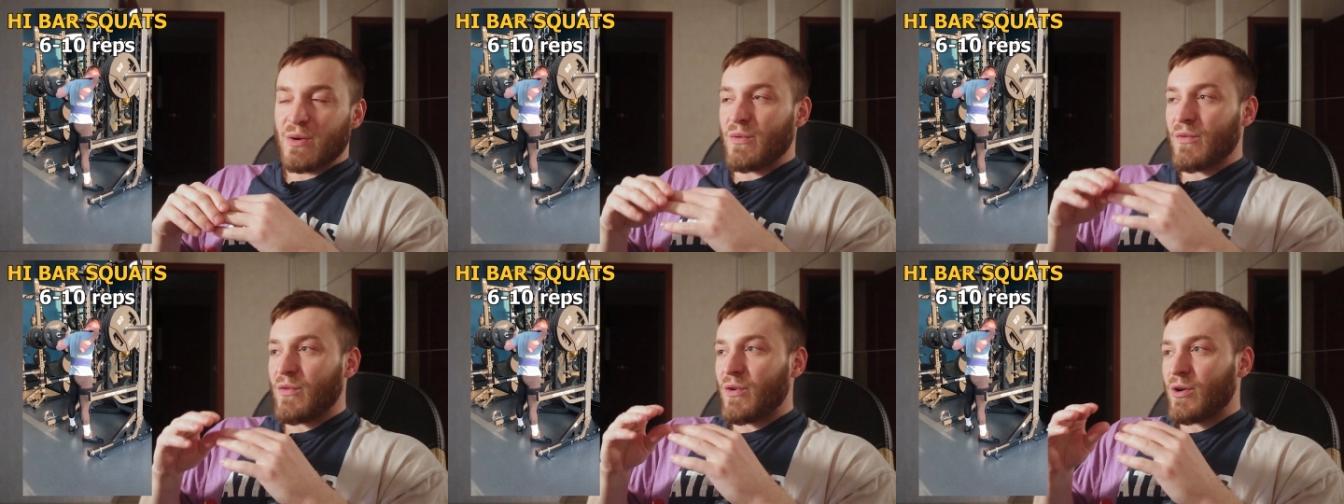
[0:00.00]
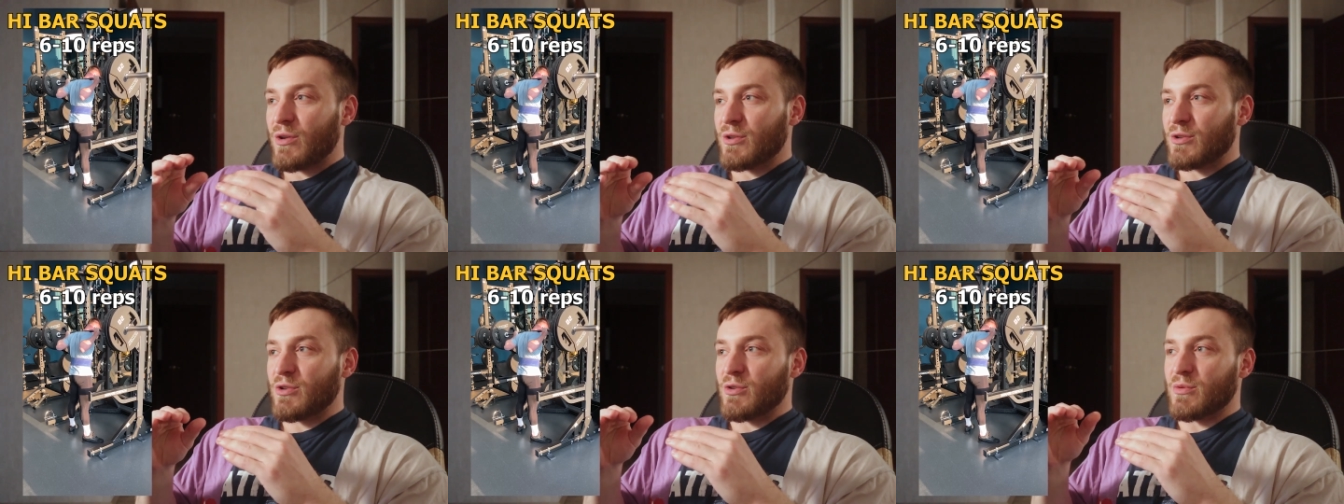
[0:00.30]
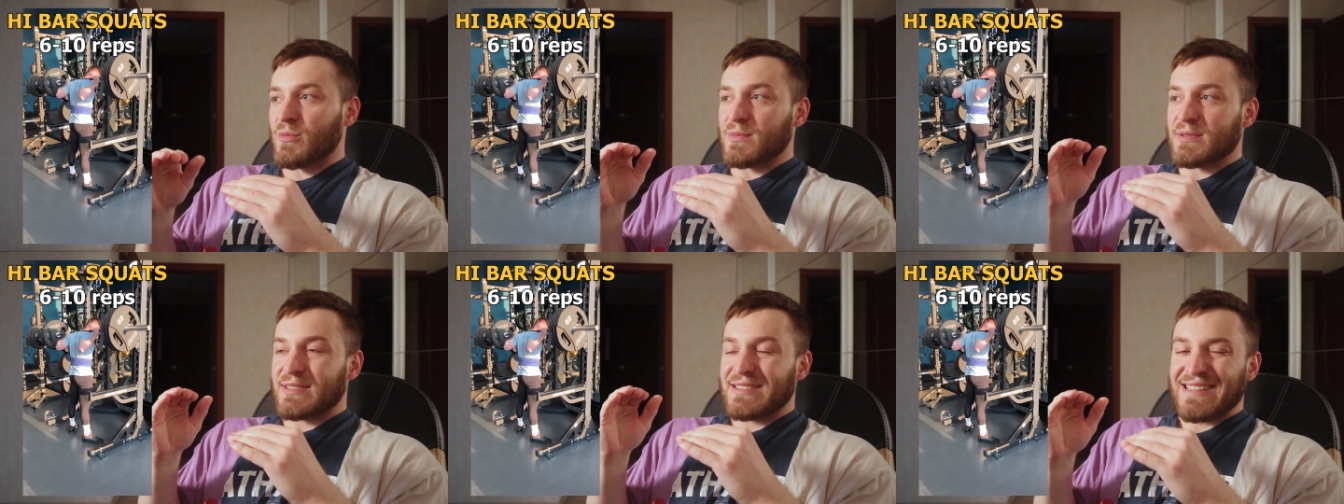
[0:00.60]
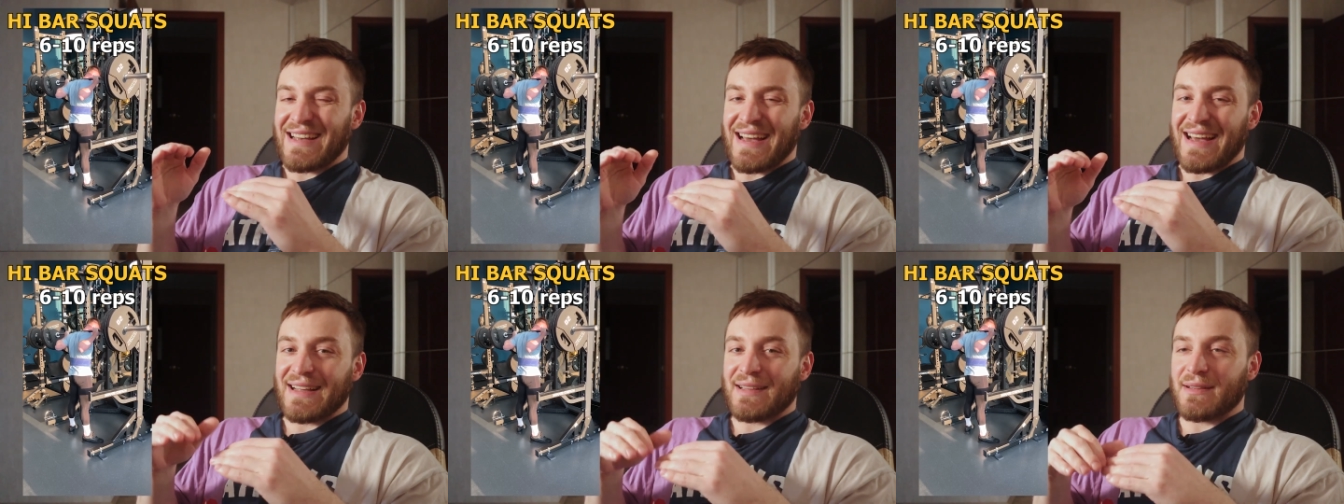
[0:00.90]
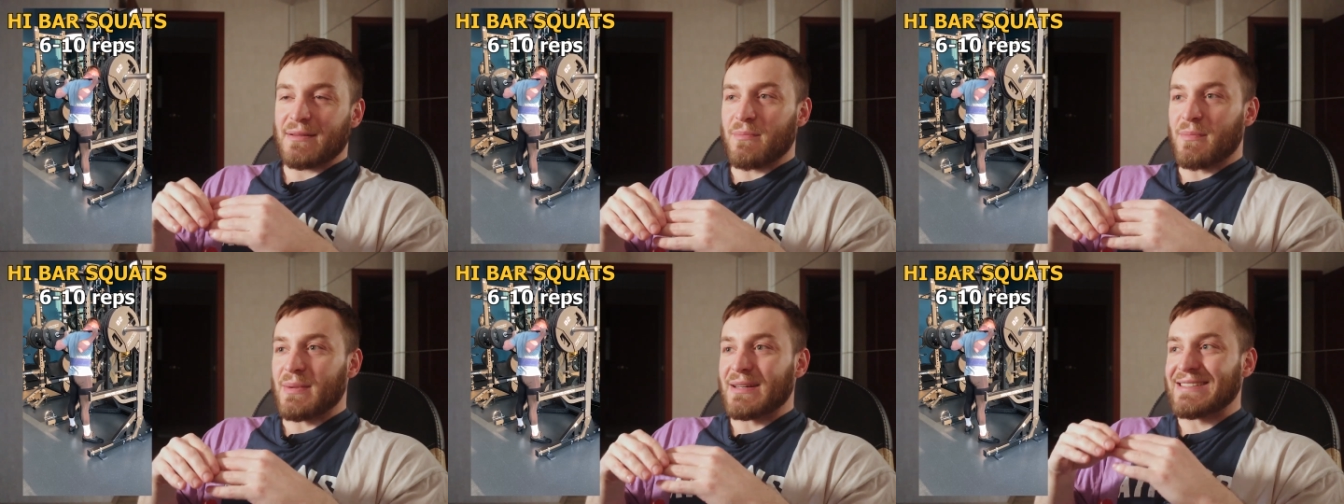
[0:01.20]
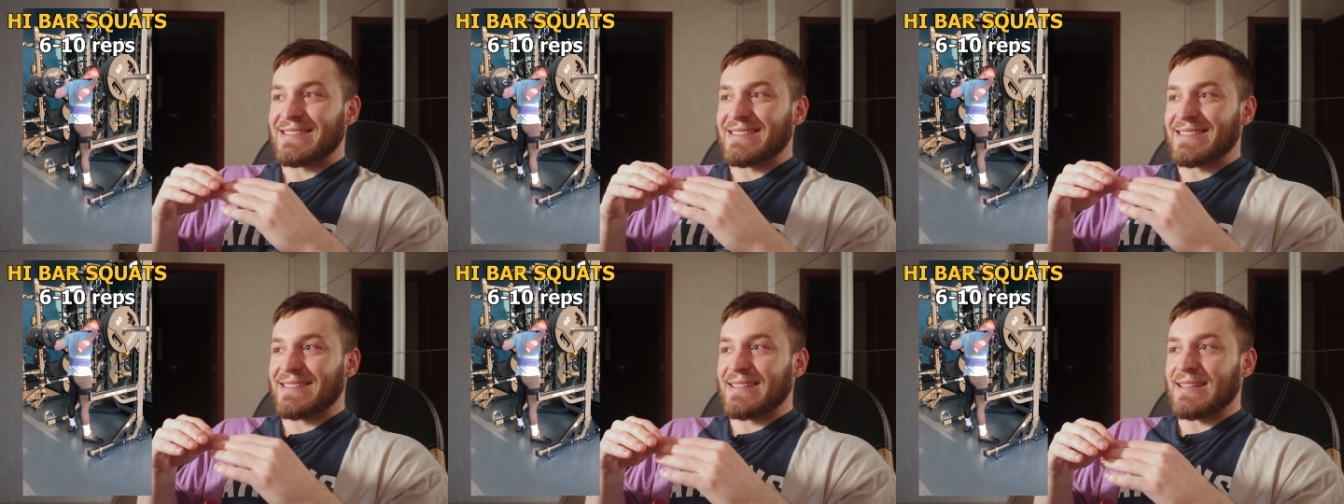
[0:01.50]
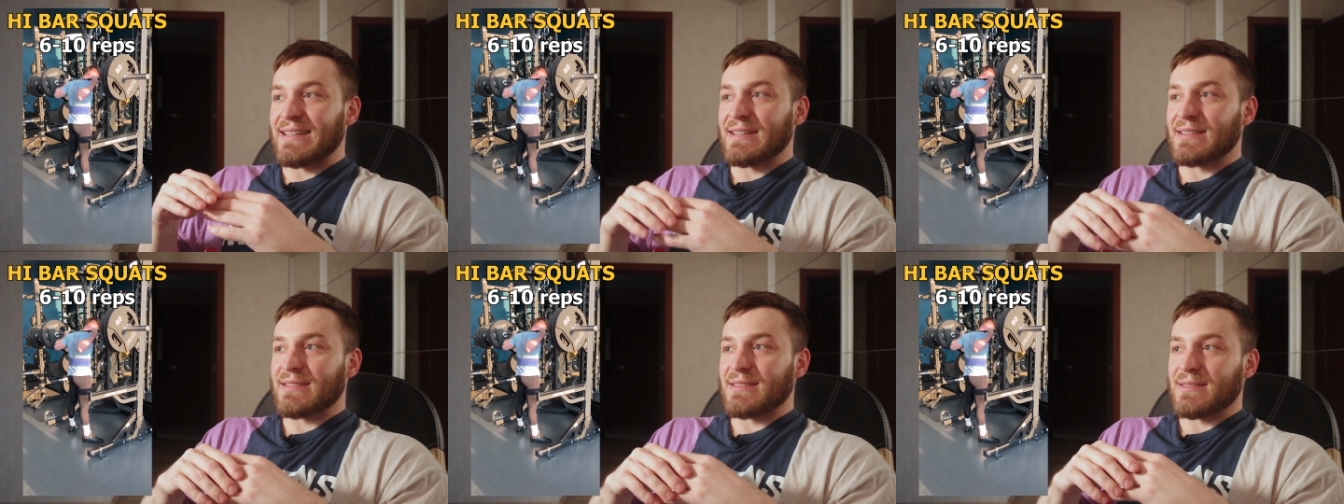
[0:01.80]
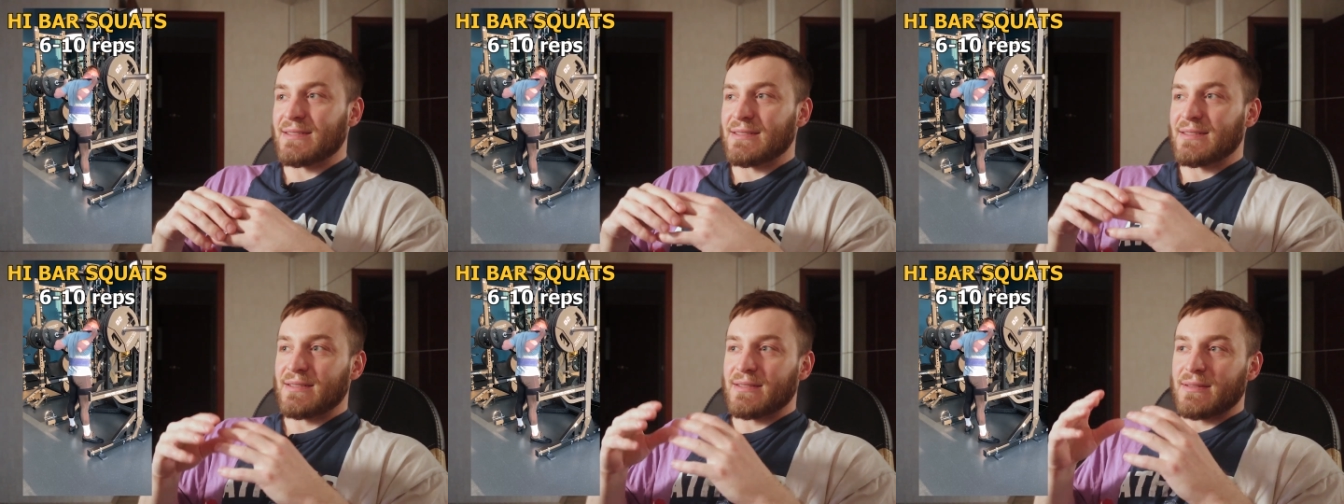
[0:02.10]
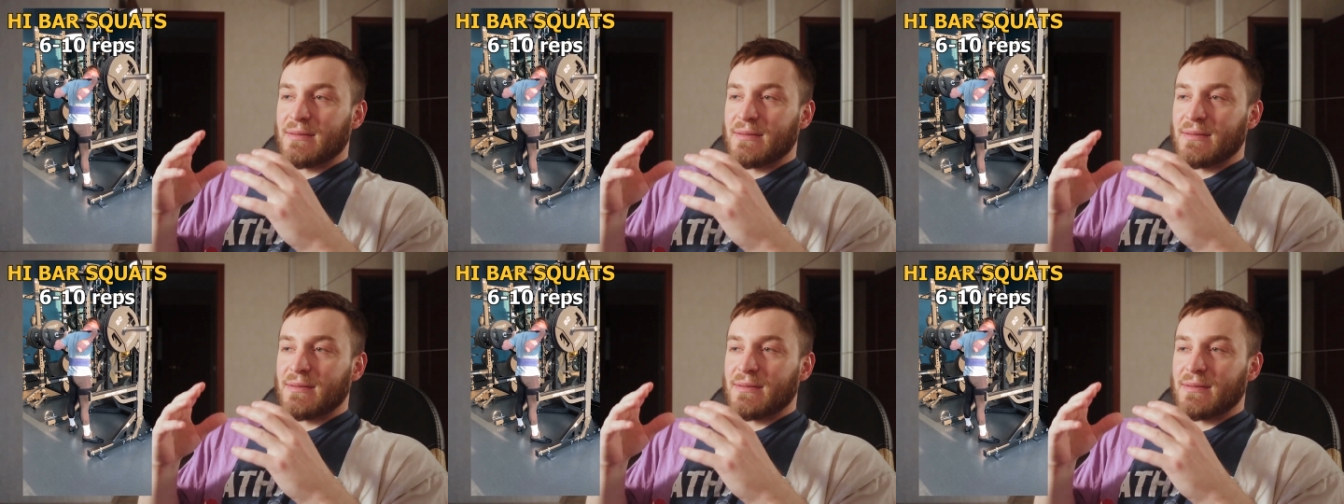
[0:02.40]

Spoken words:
volume set, but still